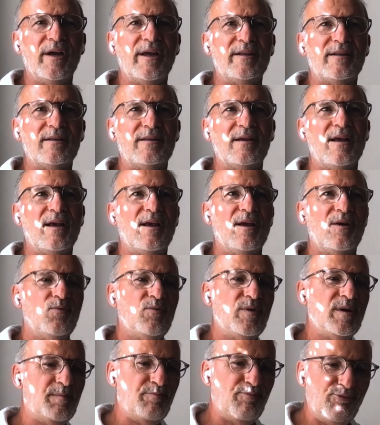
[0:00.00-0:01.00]
and
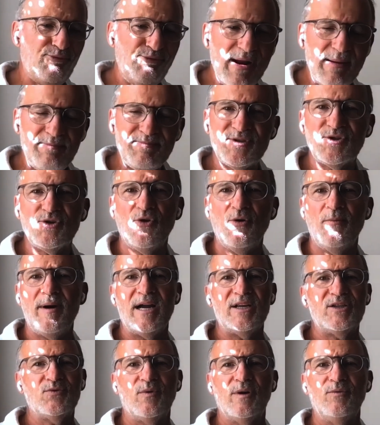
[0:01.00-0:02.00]
we prep so
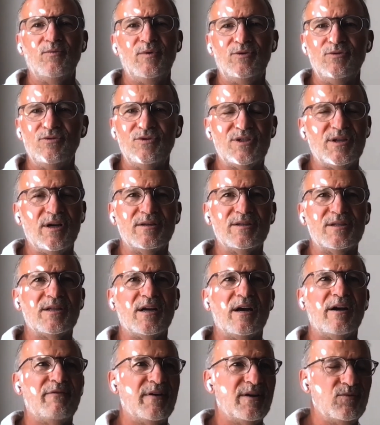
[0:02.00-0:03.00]
much when we do stunt
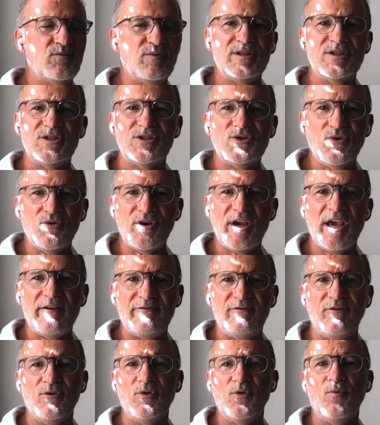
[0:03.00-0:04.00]
stuff and we're so
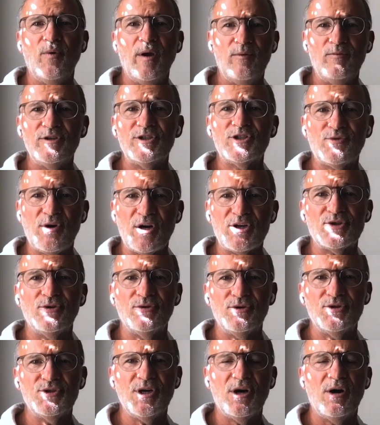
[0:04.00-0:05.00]
careful the way we structure
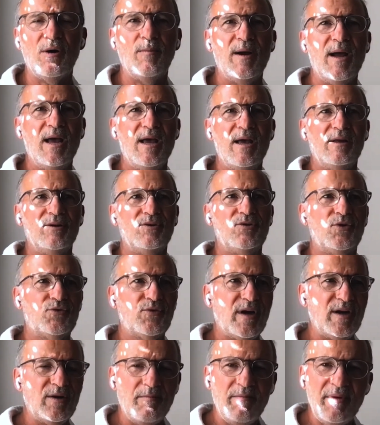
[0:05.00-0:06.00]
the job to
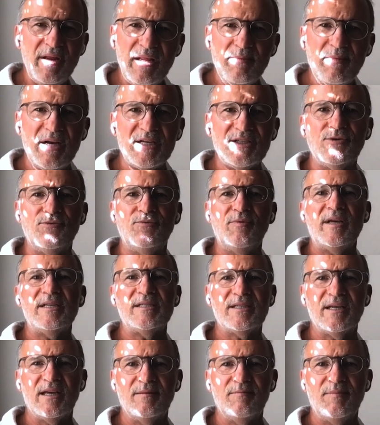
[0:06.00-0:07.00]
try to minimize the
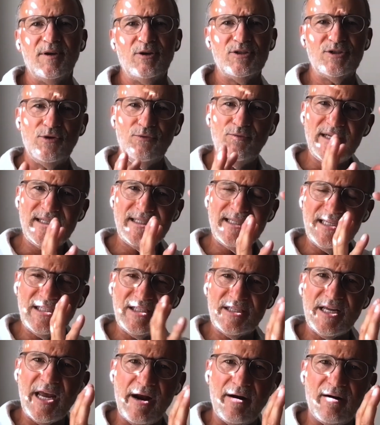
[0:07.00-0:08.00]
risk and because mm-hmm. the risk
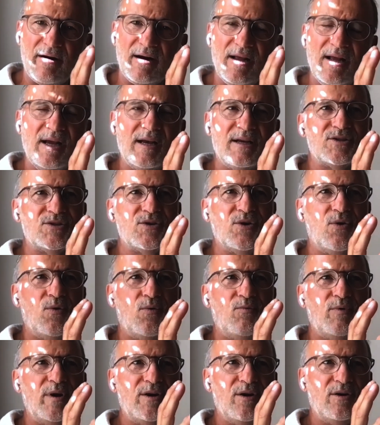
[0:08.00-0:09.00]
is there. So
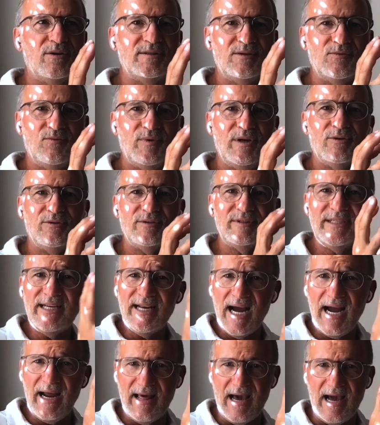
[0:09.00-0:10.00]
we don't we don't mm-hmm.
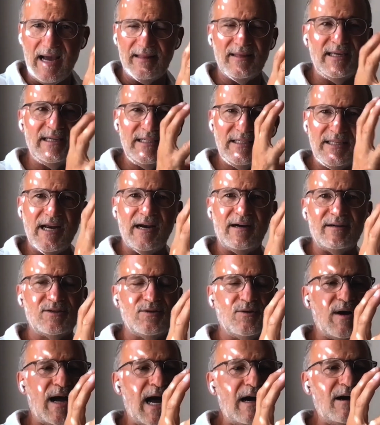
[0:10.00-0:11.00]
deny that is there.
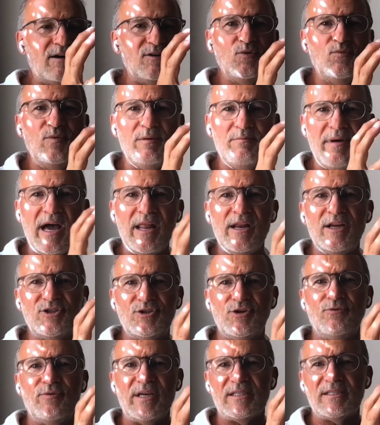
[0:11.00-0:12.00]
So how do we
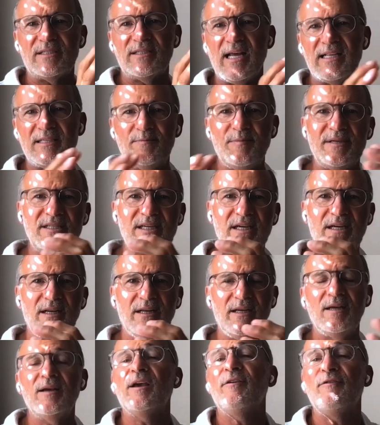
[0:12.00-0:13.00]
manage the risk? That's
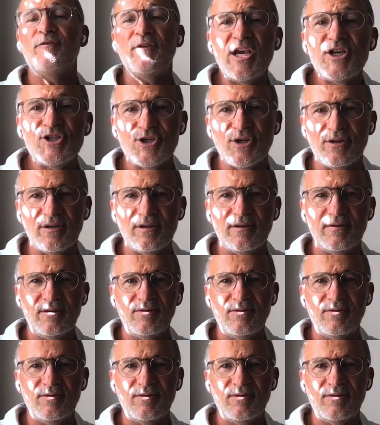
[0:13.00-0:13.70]
basically aviation,